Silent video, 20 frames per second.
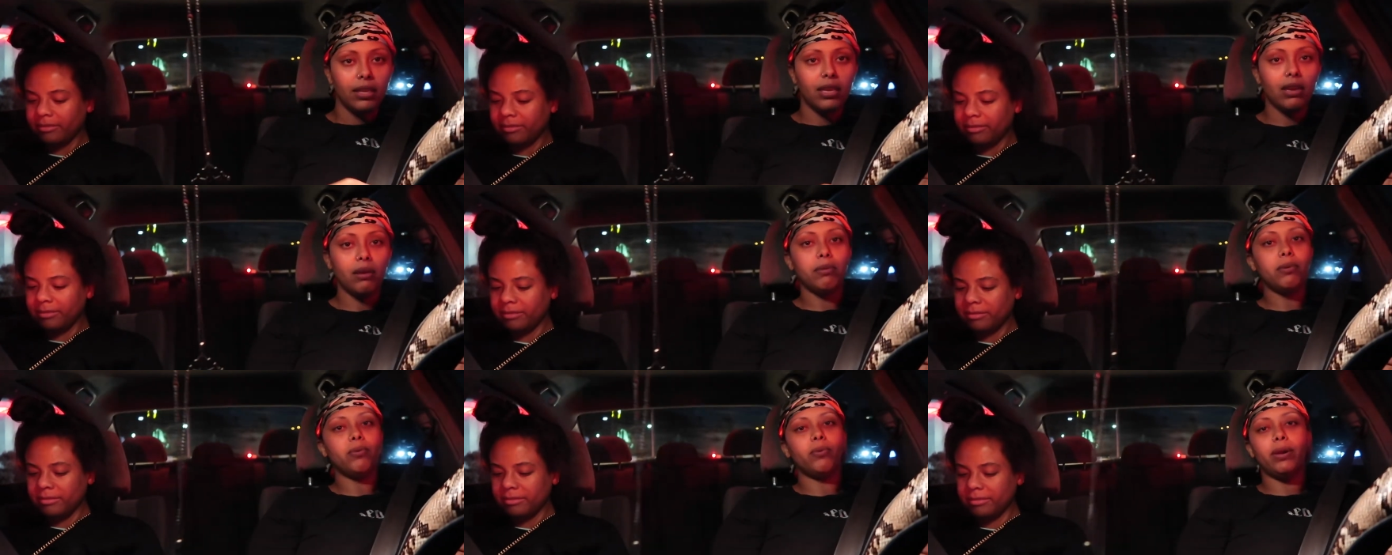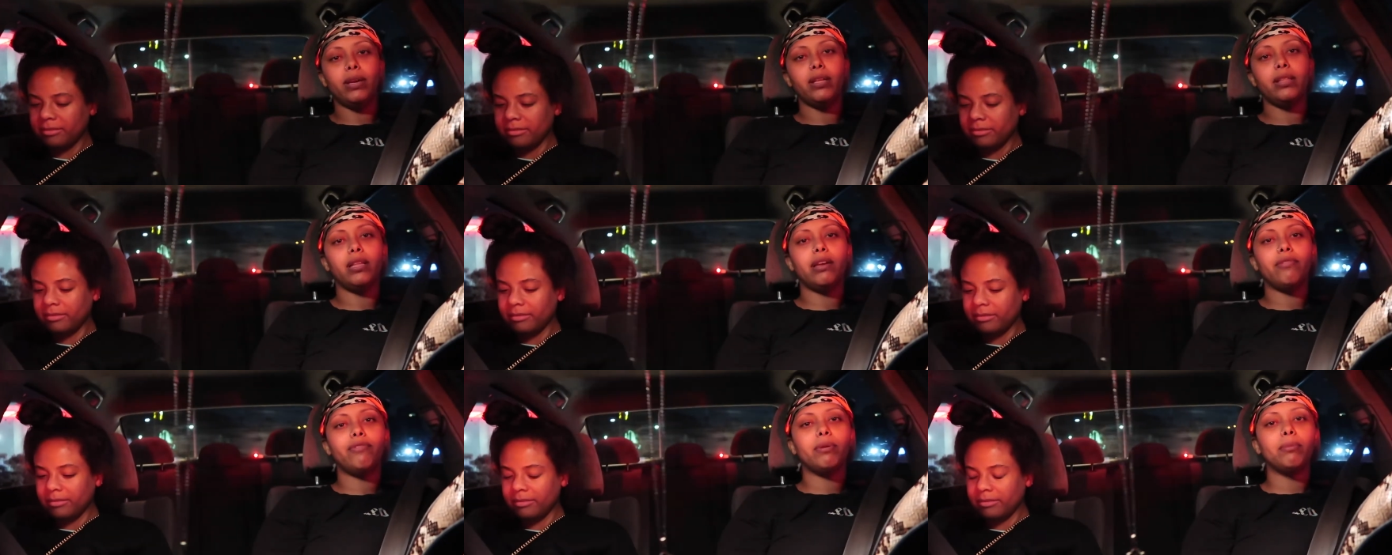Speaker 1: we've been waiting
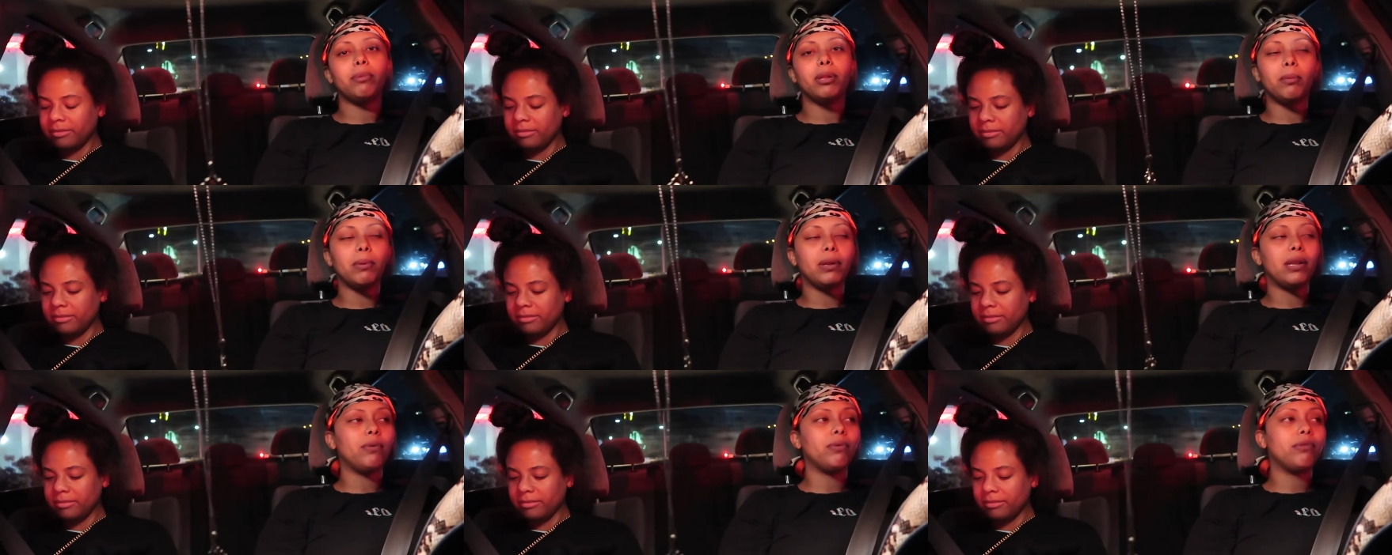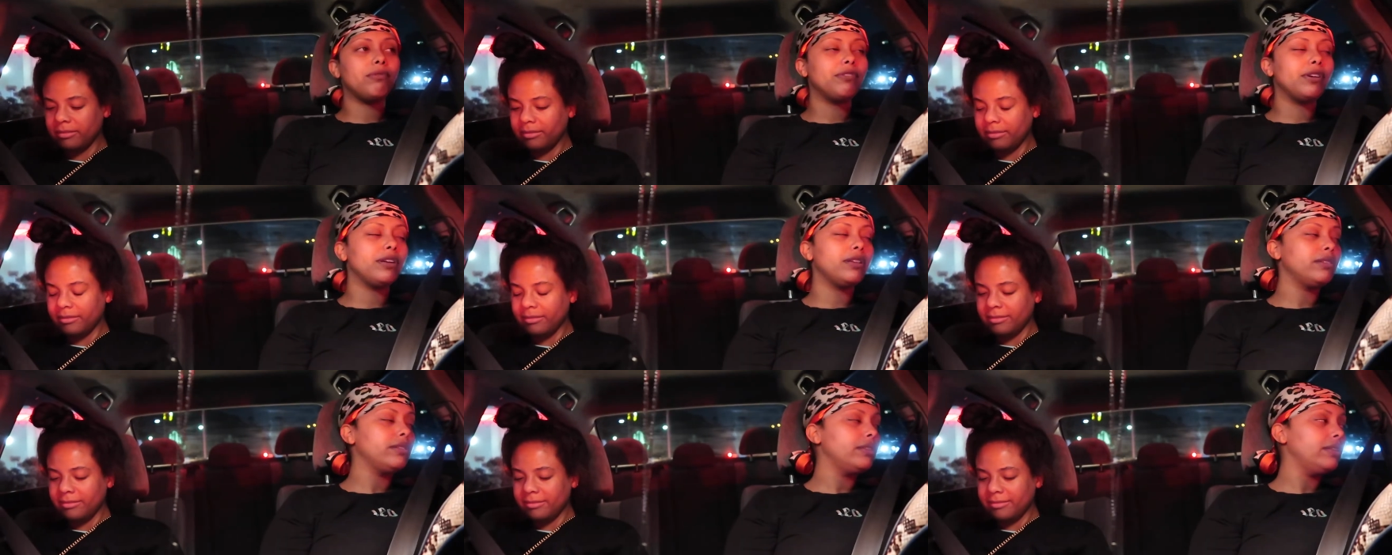in line for a minute, but now we're
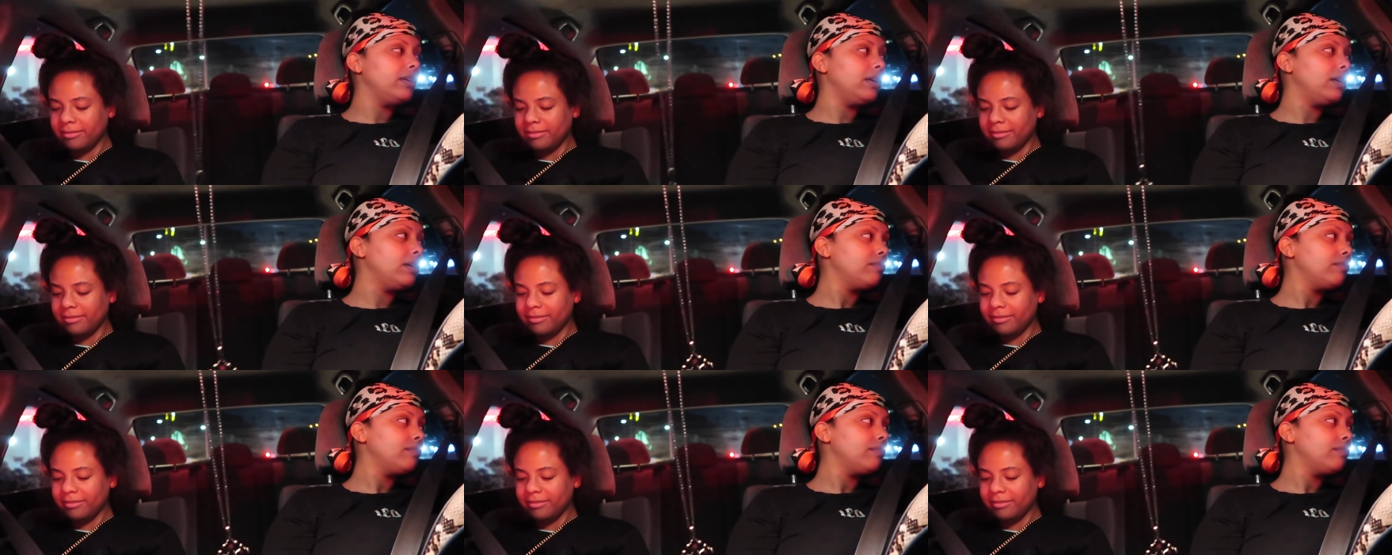finally.